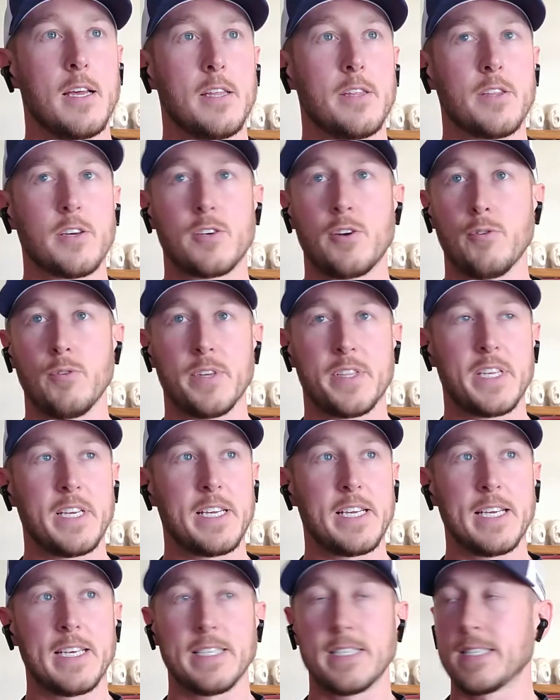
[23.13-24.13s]
The cool
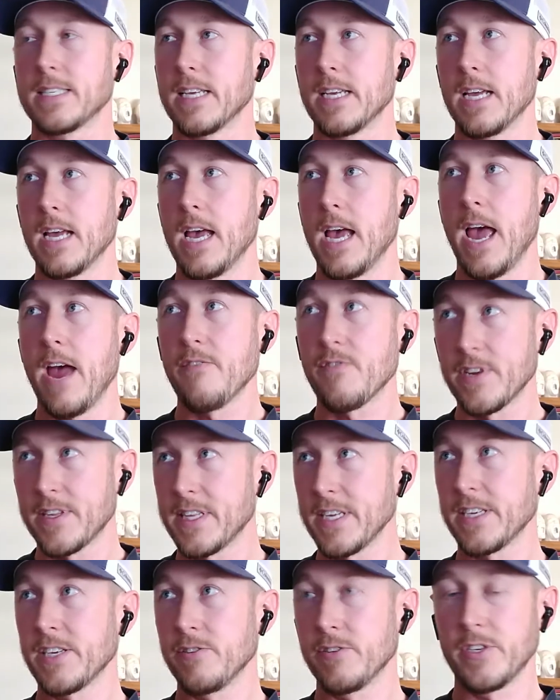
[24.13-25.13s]
thing is,
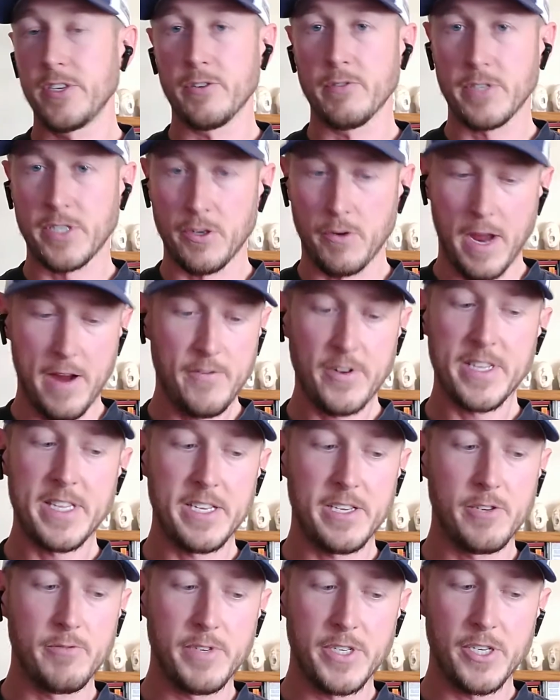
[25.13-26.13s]
everything you
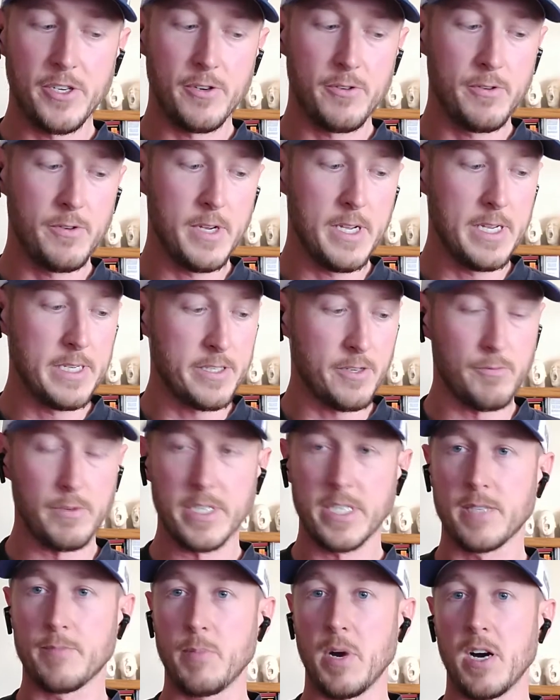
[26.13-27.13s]
do is a
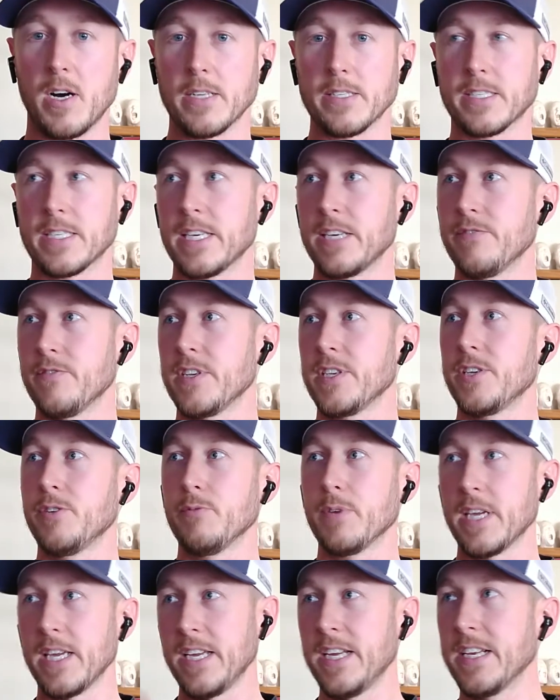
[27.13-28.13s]
response. Even
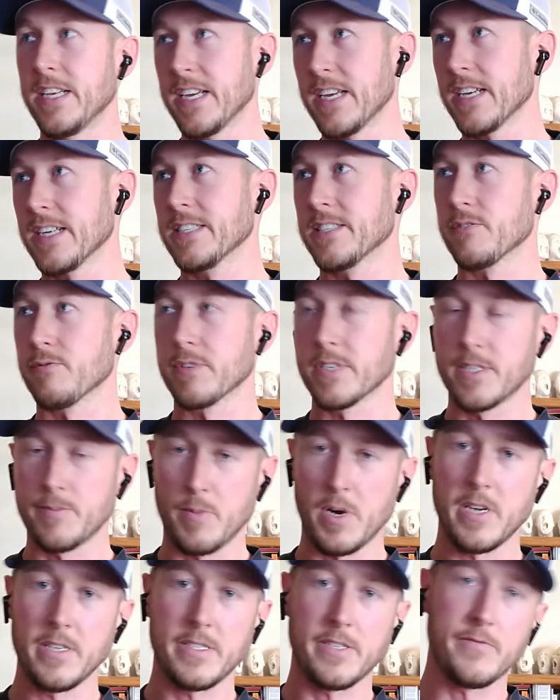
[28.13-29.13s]
you eating is a
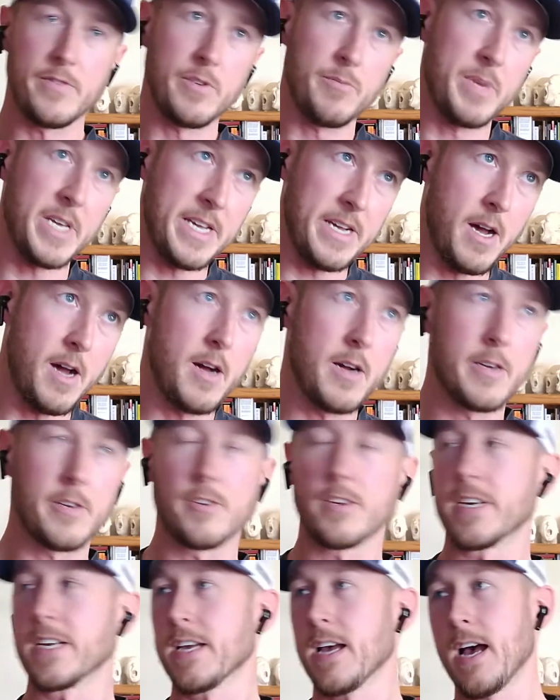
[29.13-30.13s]
response of you being
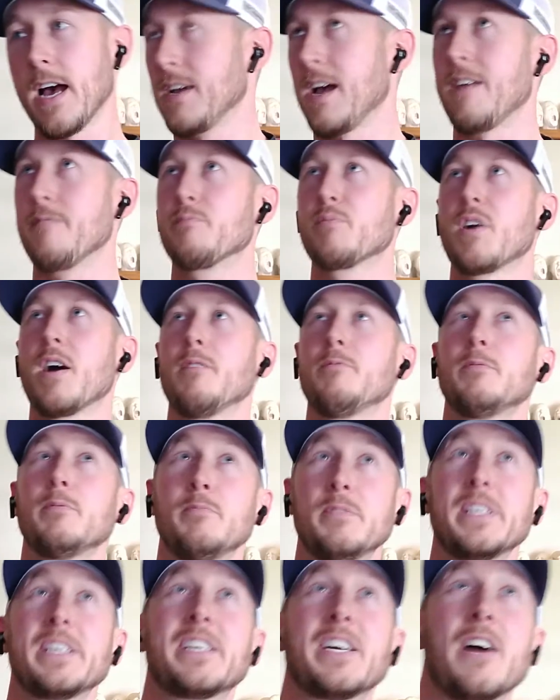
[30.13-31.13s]
hungry. I've
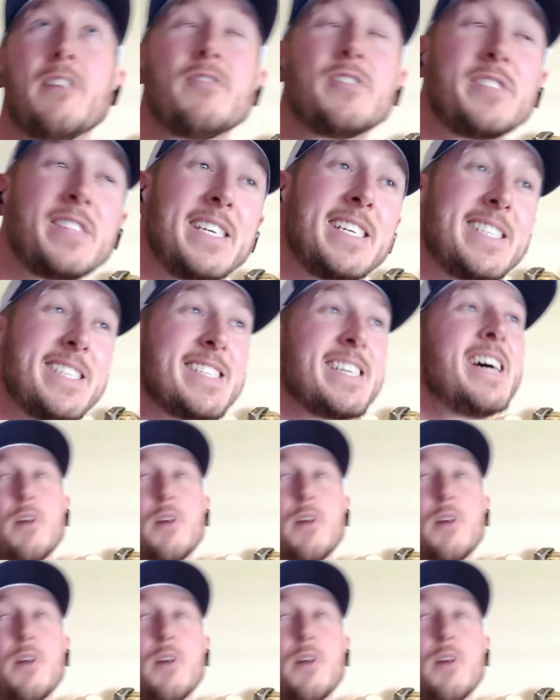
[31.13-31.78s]
probably covered this